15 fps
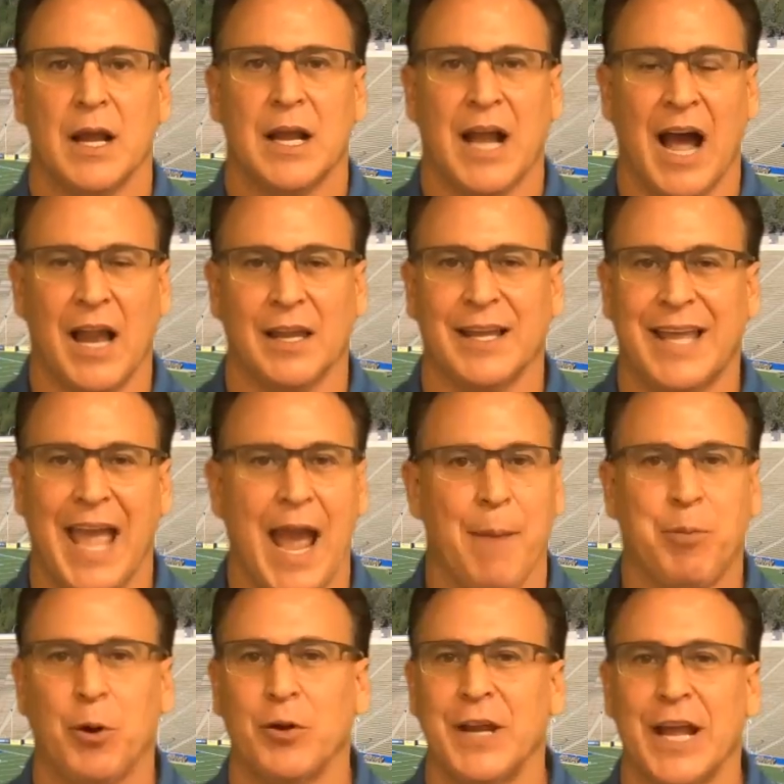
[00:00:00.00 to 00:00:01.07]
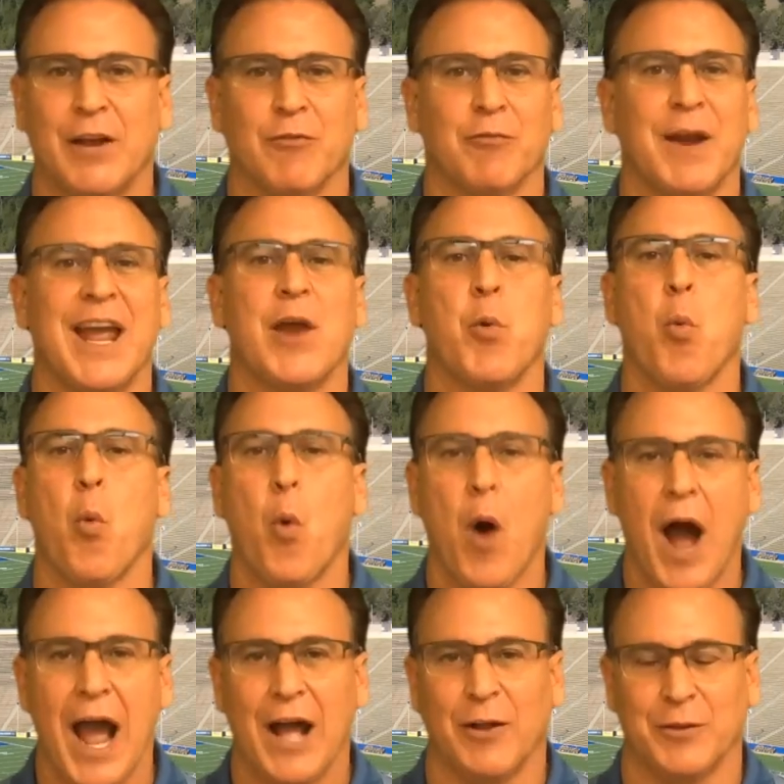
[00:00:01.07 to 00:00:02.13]
Colin Kaepernick ran
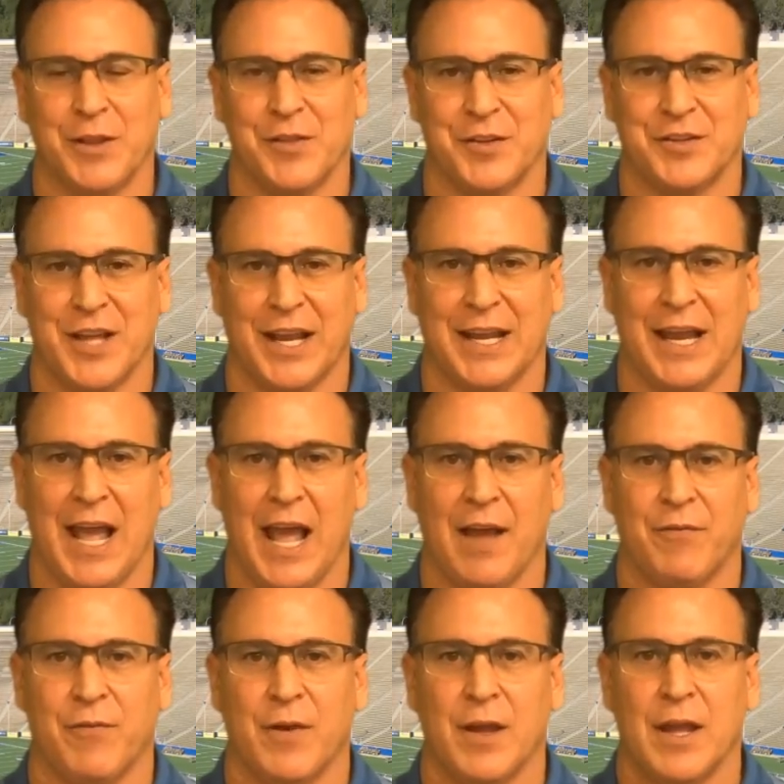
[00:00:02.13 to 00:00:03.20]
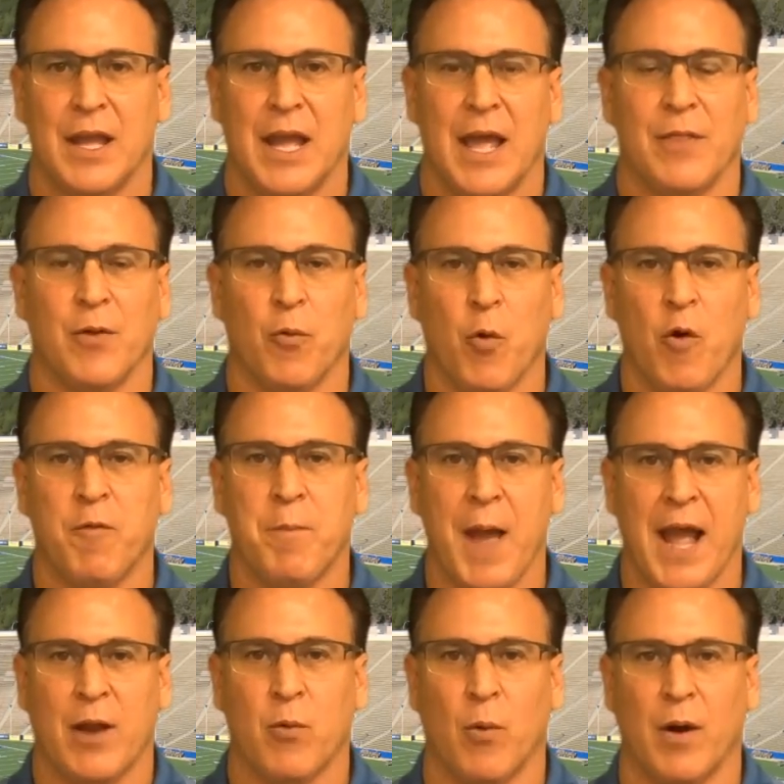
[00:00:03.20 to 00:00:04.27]
wild in the second half, and the
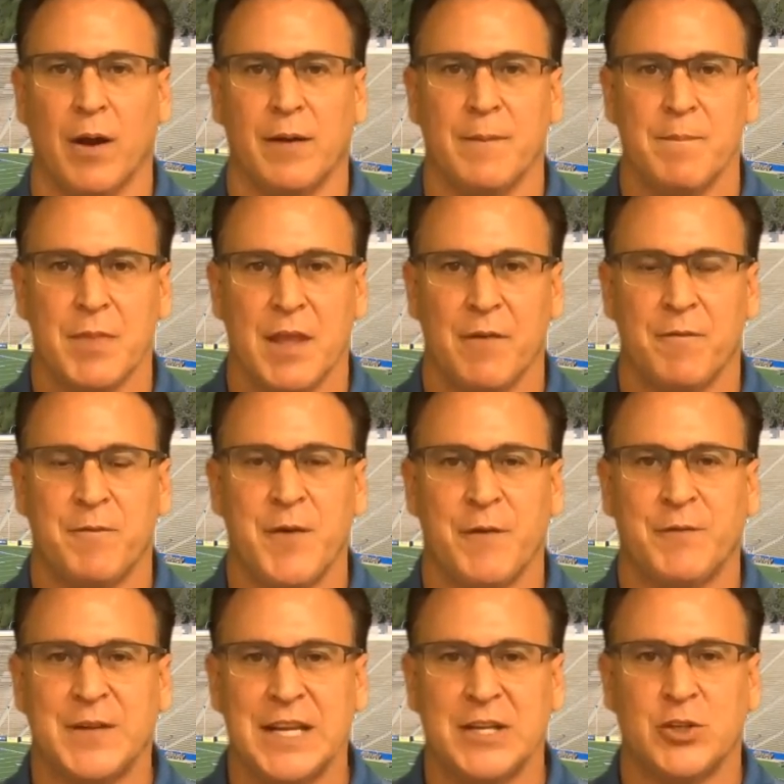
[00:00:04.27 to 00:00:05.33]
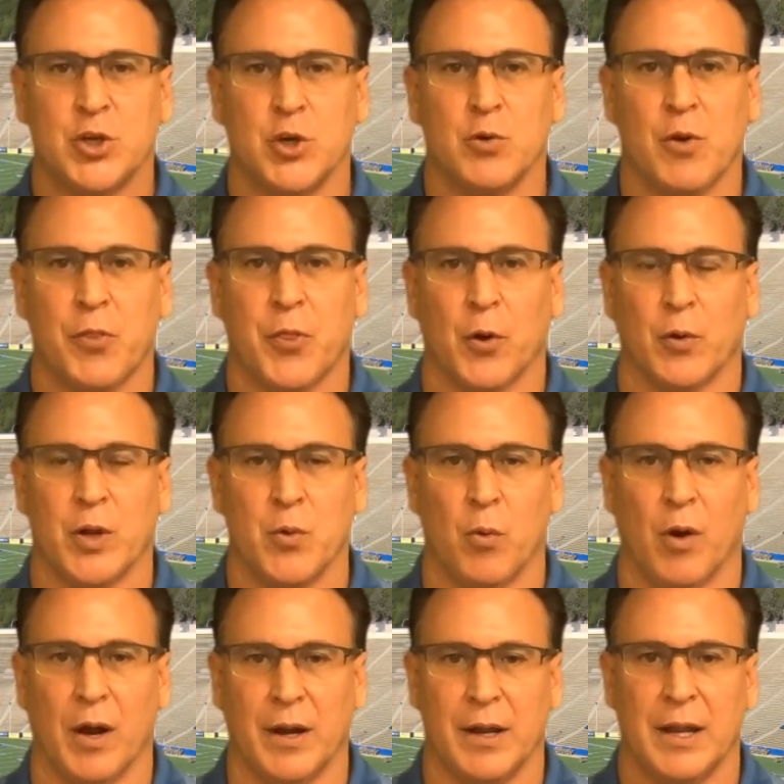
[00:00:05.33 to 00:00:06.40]
Wolfpack won
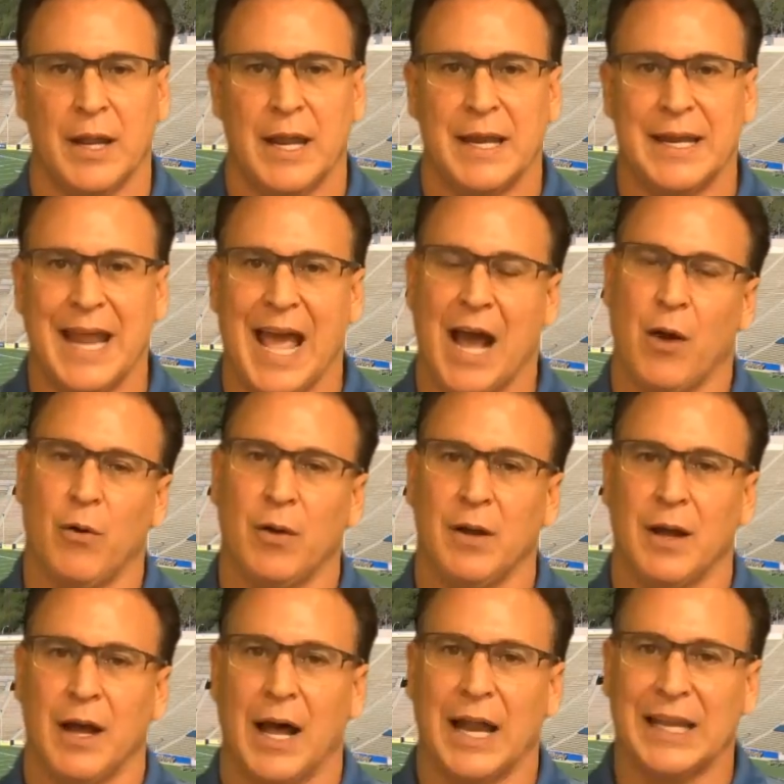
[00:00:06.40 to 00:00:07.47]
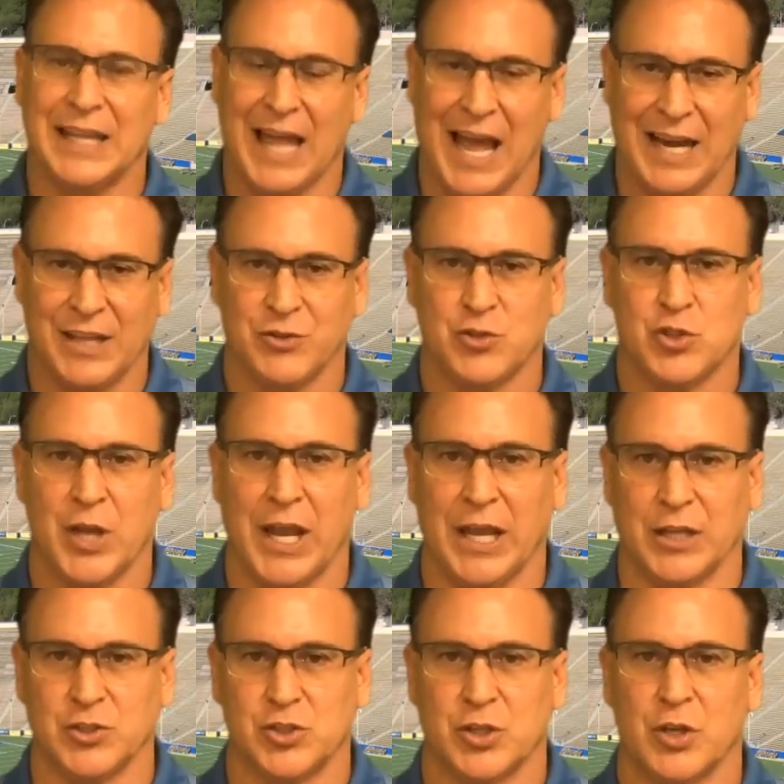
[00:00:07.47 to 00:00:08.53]
52-31. Now, a lot has
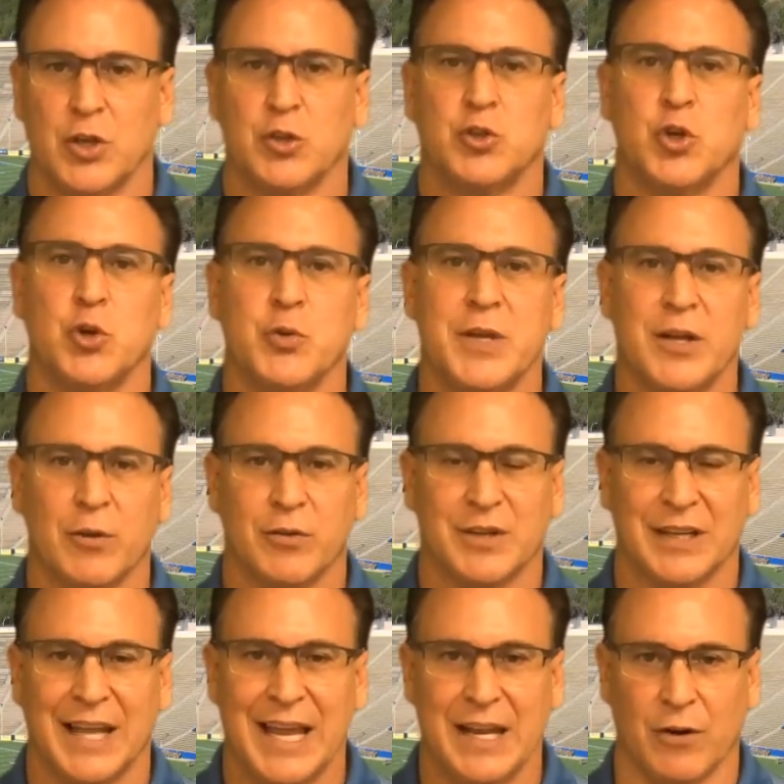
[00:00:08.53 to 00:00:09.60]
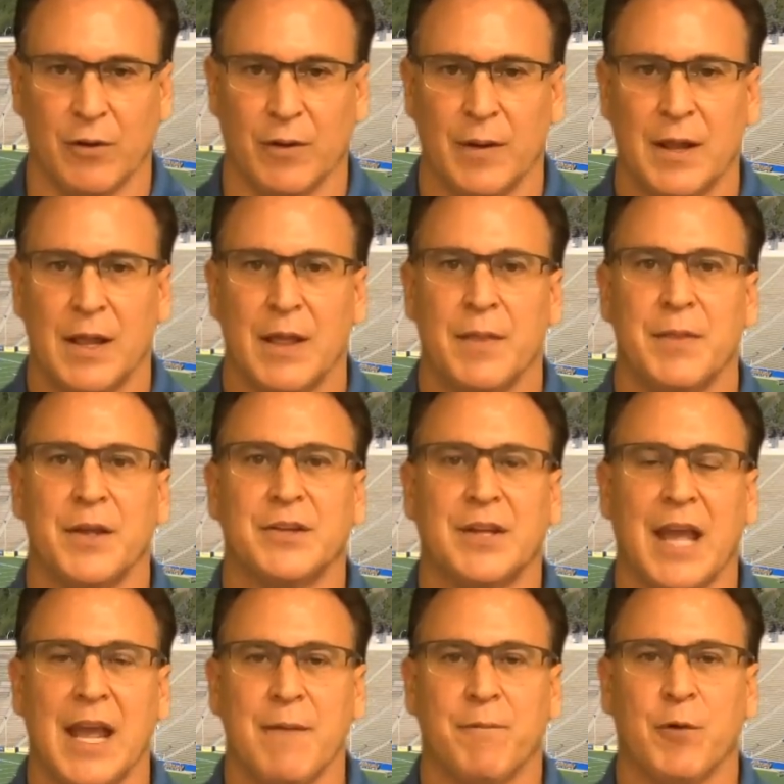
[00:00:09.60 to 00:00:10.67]
changed. 2 years later, this
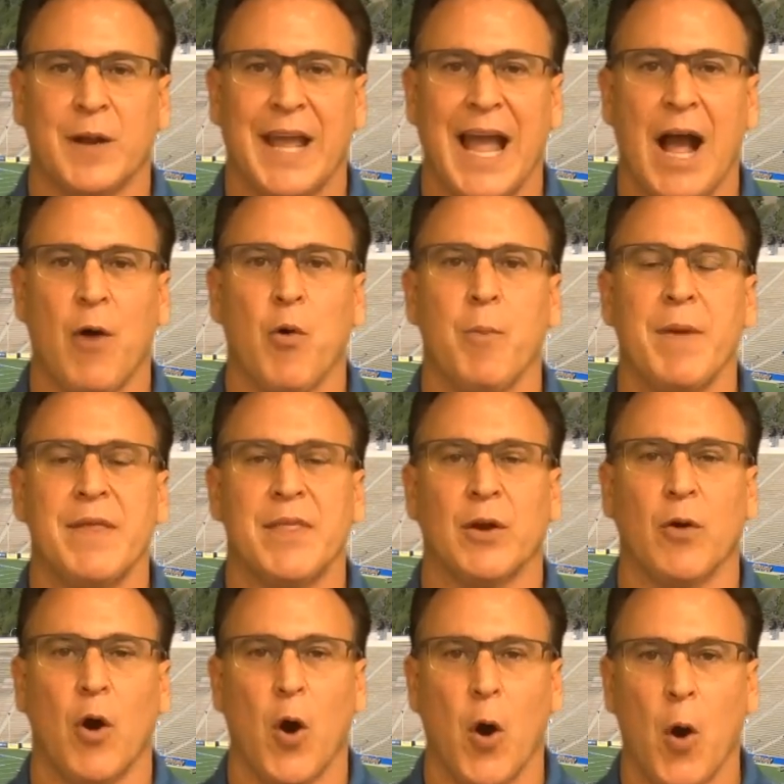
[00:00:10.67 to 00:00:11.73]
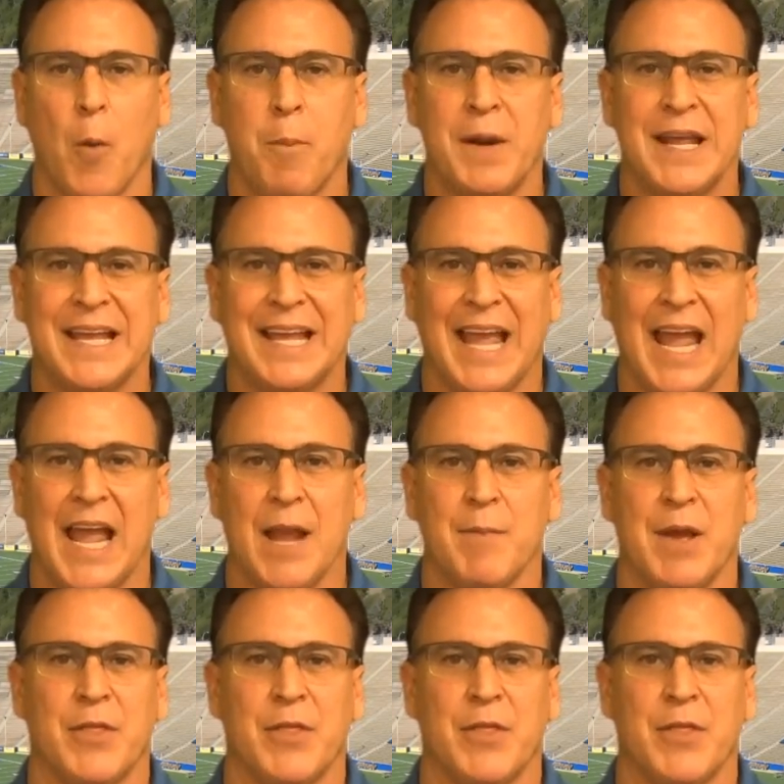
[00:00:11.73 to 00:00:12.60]
game for Cal will be their opening game